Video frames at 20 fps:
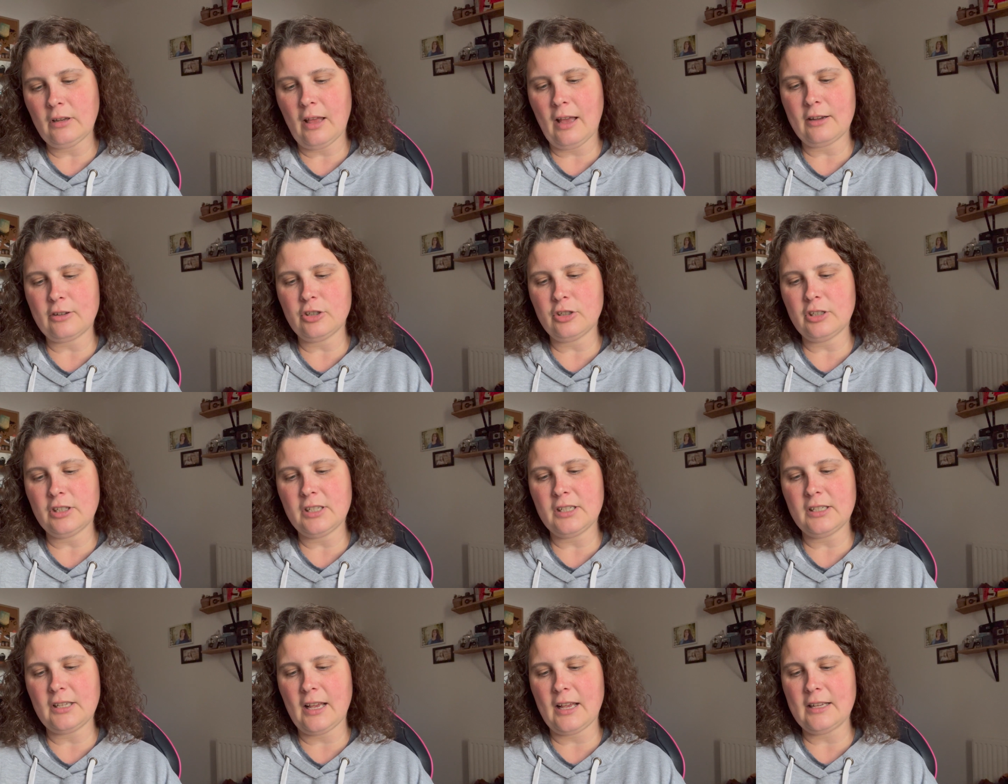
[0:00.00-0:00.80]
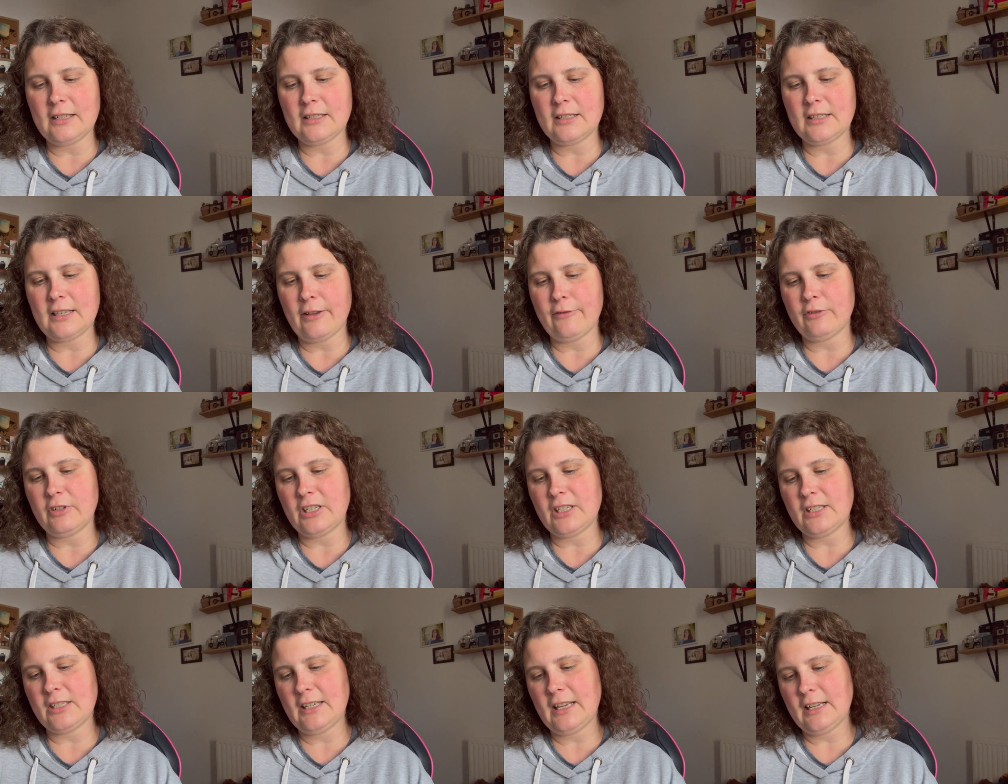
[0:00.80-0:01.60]
actually says
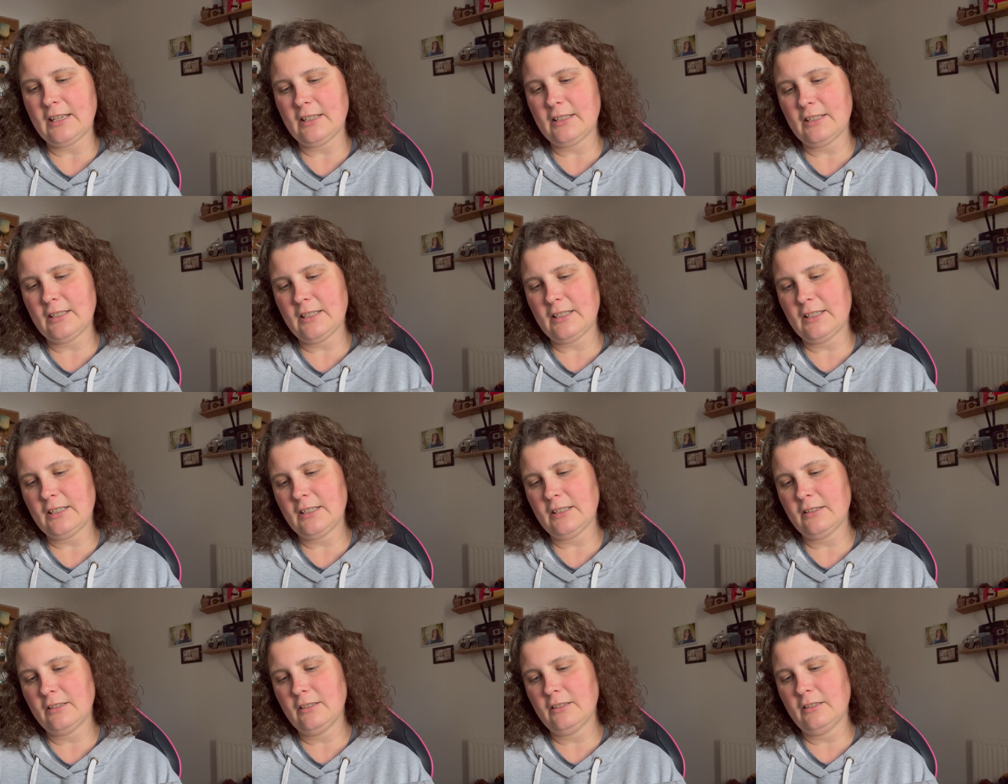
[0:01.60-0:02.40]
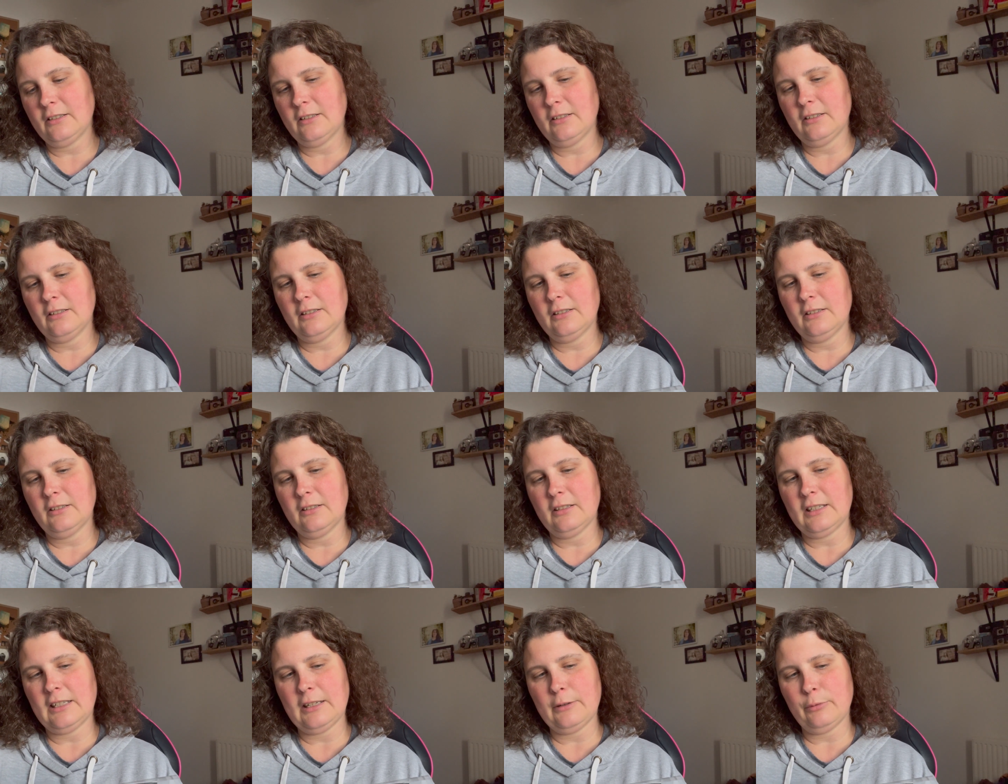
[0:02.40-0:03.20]
76,
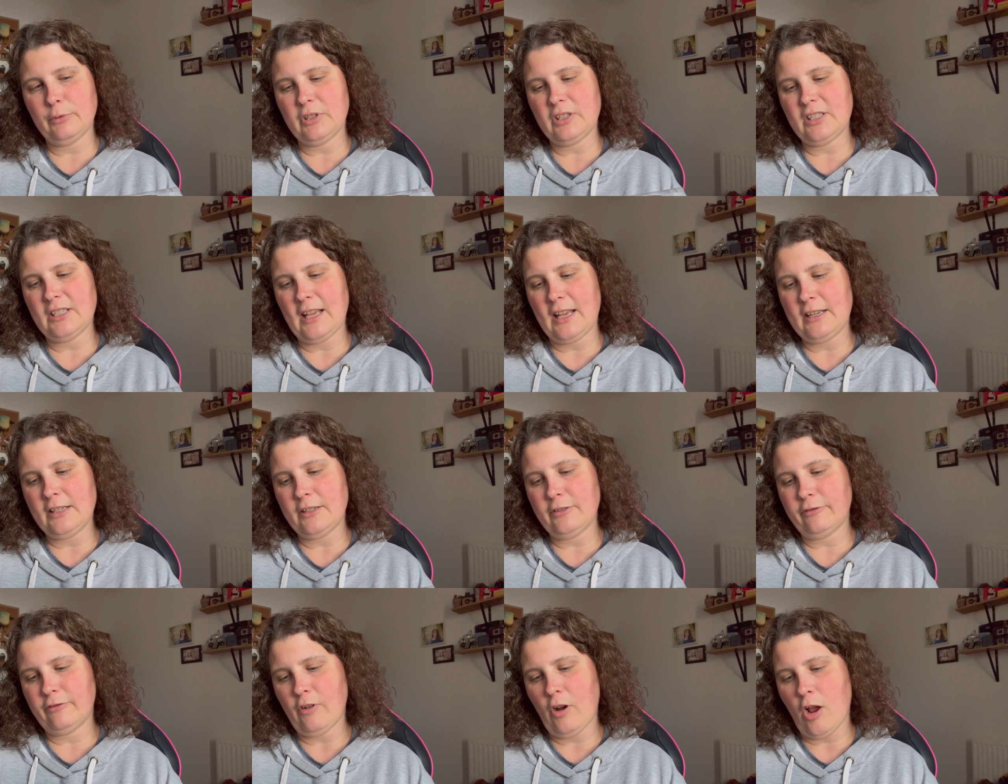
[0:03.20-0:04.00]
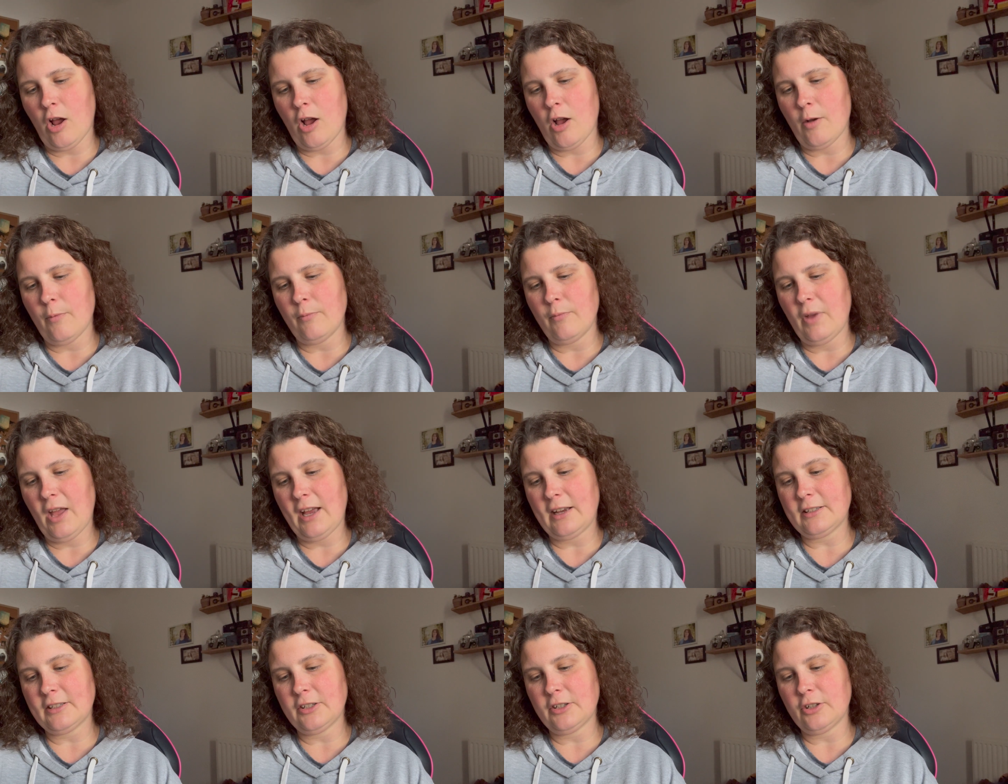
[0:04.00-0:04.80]
and it was sent from
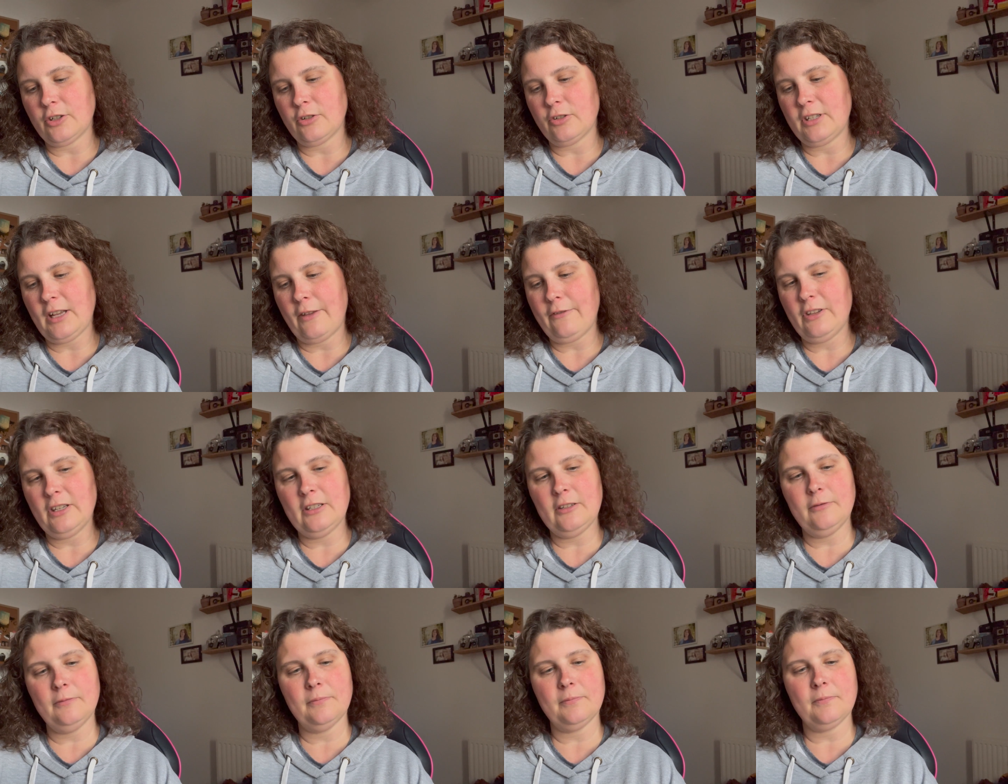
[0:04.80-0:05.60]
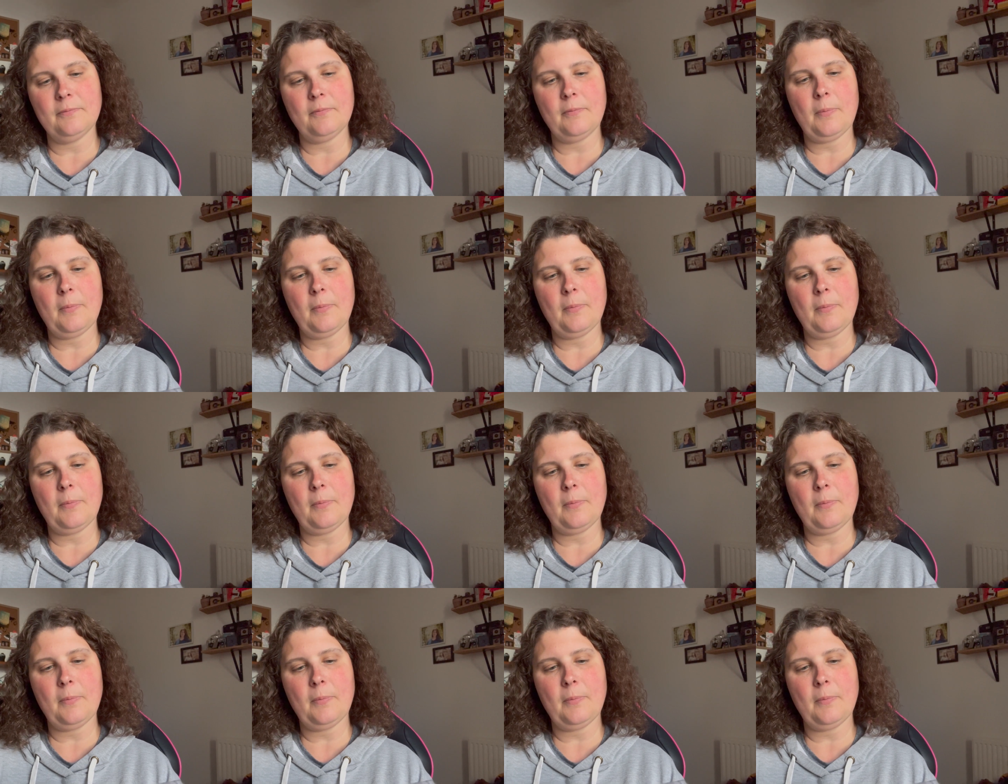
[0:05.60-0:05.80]
Exeter, Devon.